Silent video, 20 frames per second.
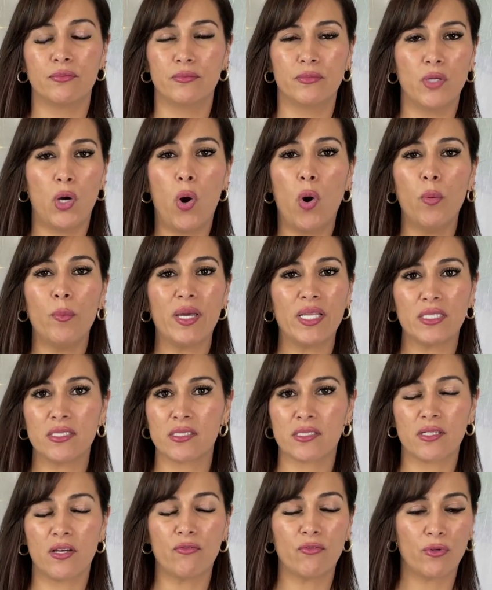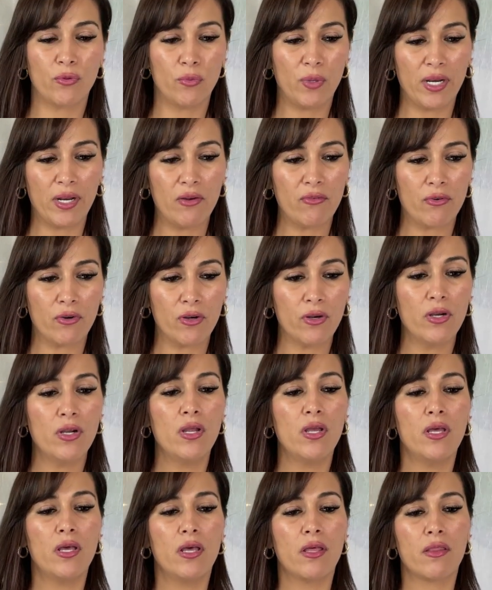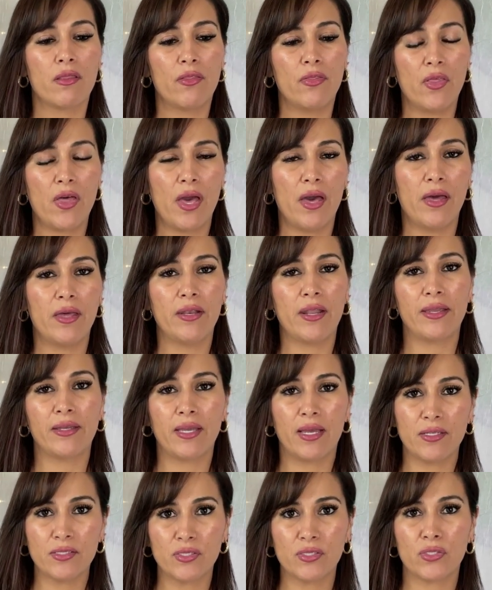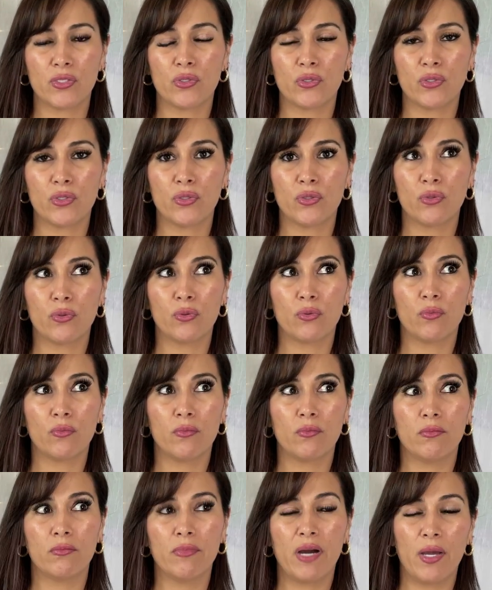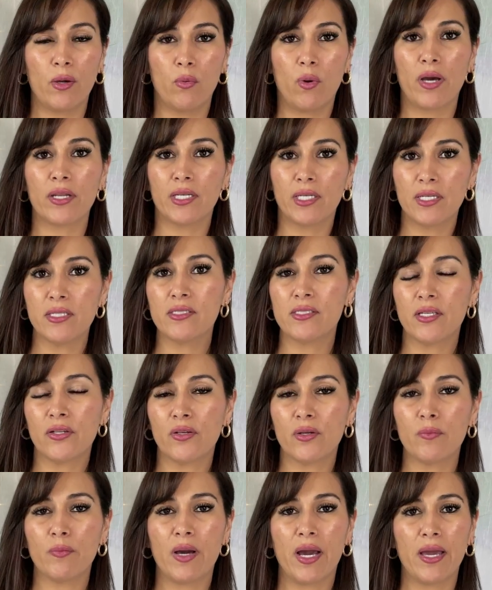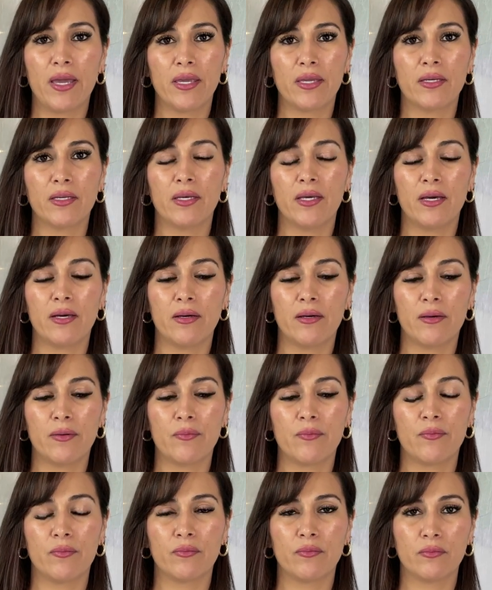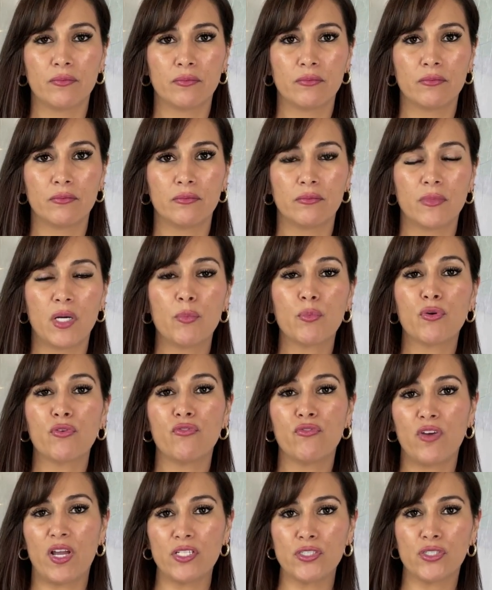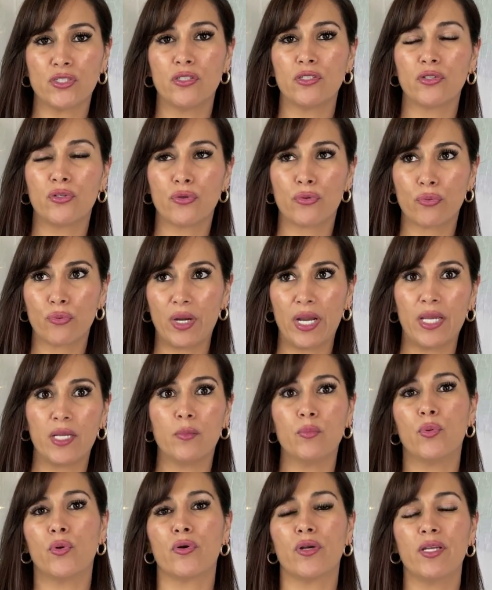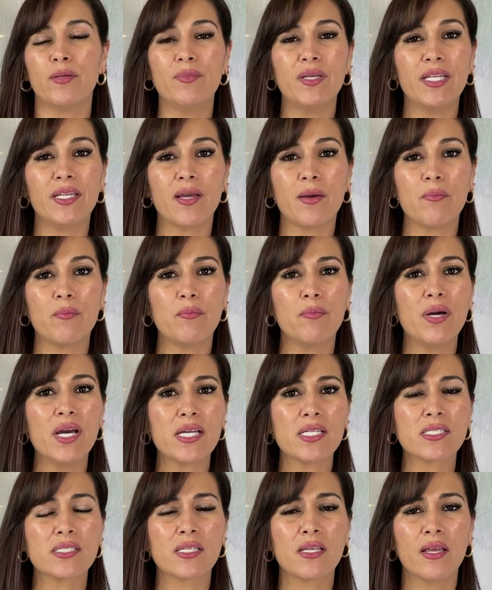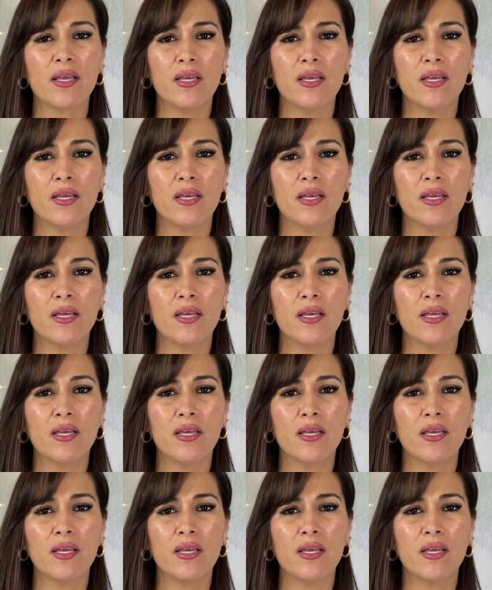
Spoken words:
homemade stuff or whatever. Then I guess you might want to consider buying a professional grade pouring medium. But